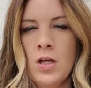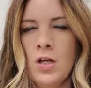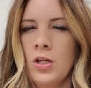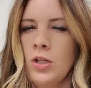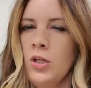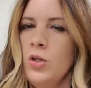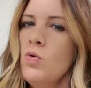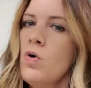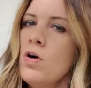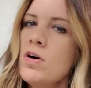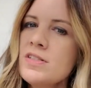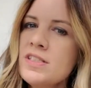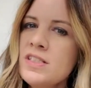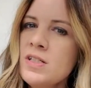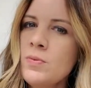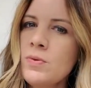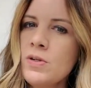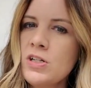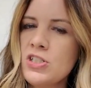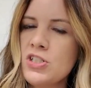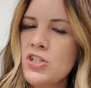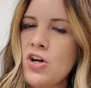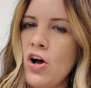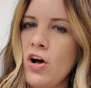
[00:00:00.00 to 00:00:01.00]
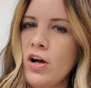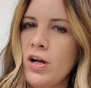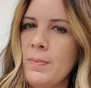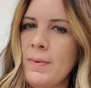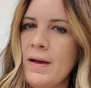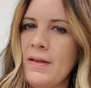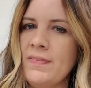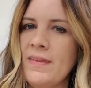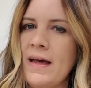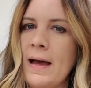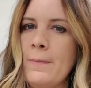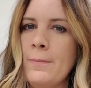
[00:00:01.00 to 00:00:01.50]
You also want to talk
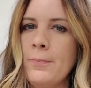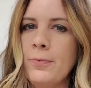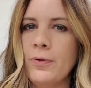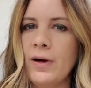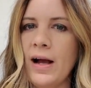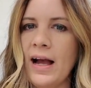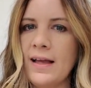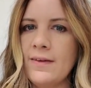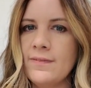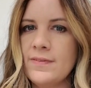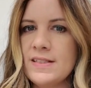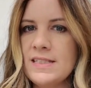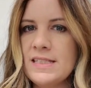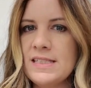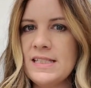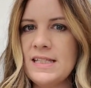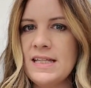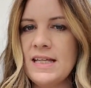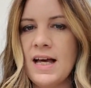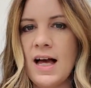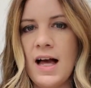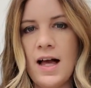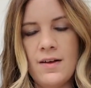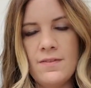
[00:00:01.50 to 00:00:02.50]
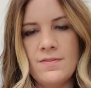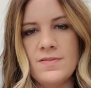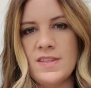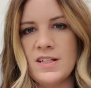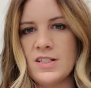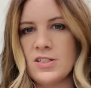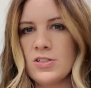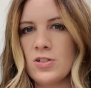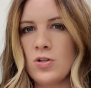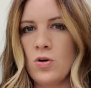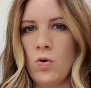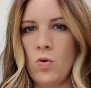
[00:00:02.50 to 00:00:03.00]
about that privacy of
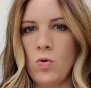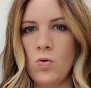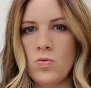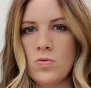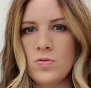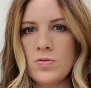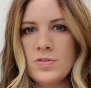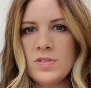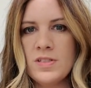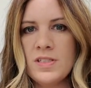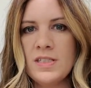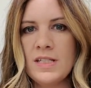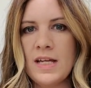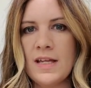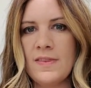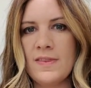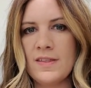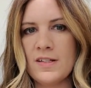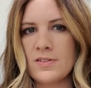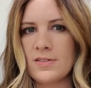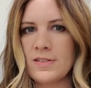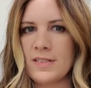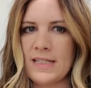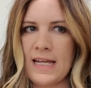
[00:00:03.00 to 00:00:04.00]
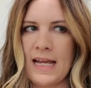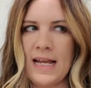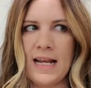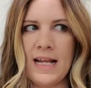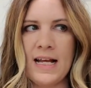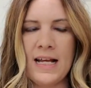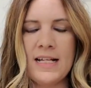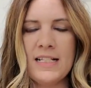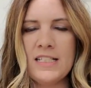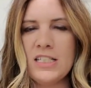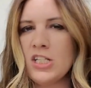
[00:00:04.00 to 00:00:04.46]
their goals and their data,